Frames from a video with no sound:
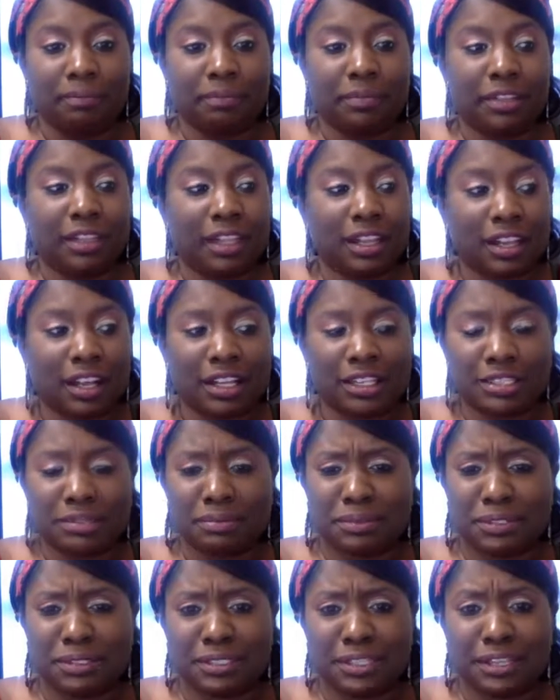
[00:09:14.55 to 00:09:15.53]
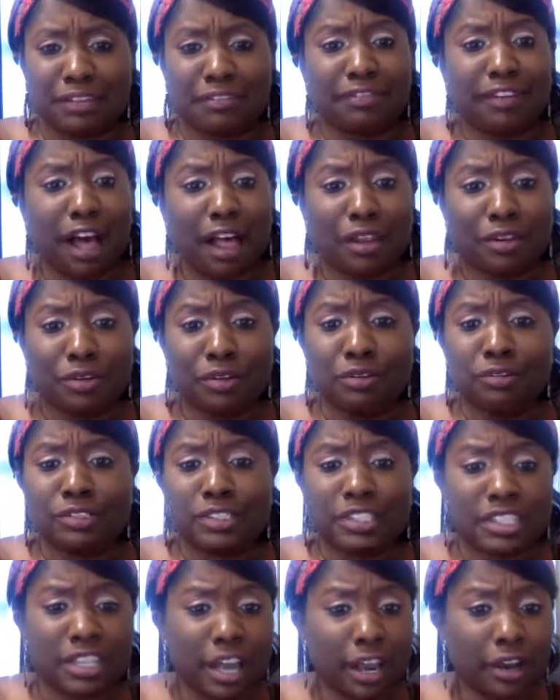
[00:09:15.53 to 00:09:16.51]
the customers that follow you,
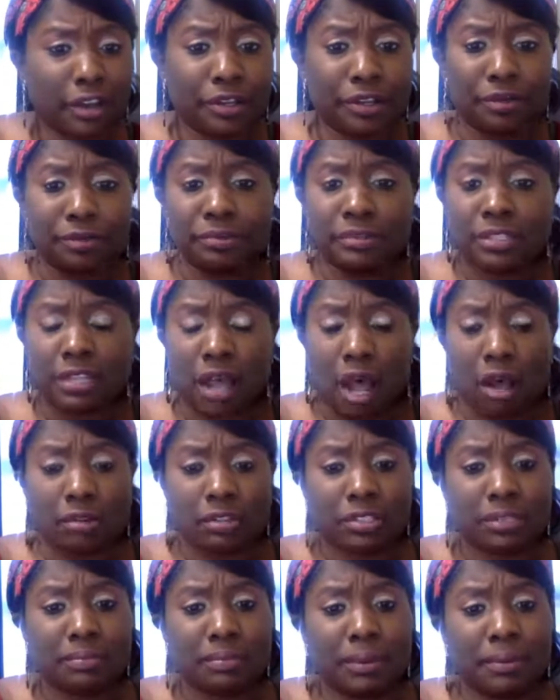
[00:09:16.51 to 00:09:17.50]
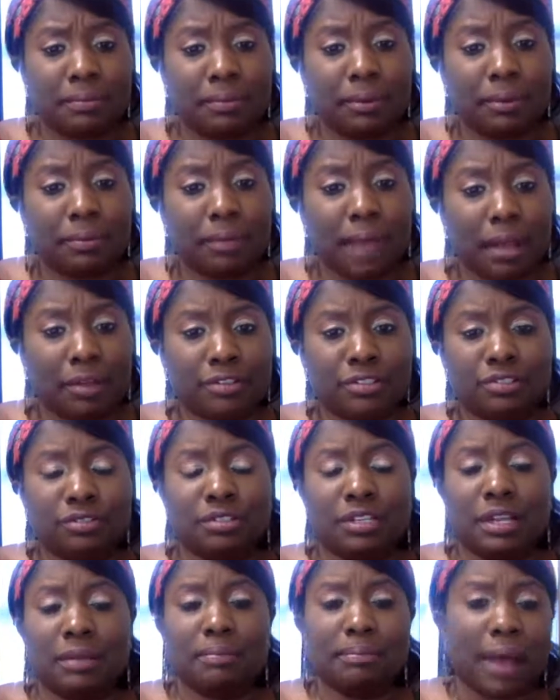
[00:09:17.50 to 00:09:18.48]
share you, talk to people about
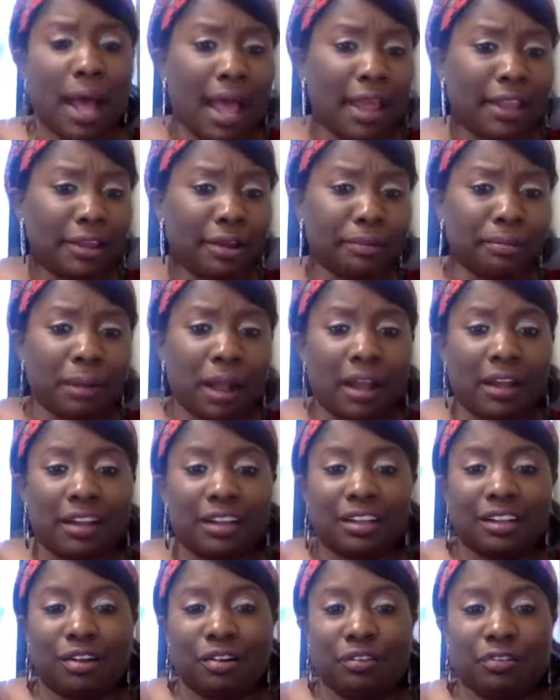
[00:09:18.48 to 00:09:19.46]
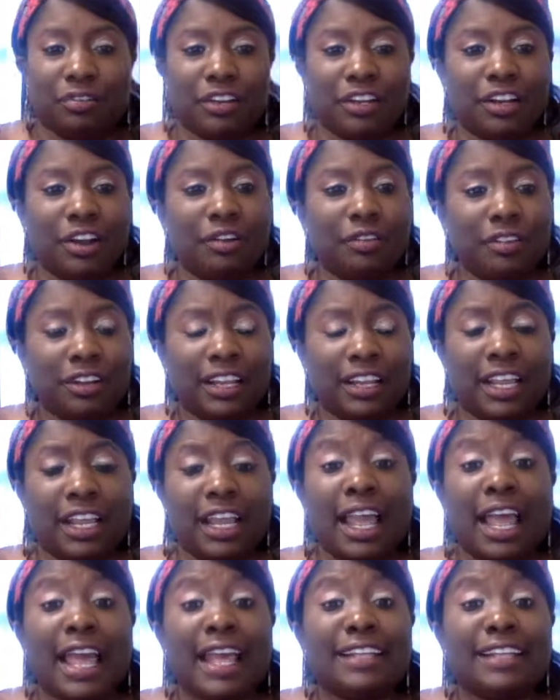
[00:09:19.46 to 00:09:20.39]
you, that buy your product over and over again.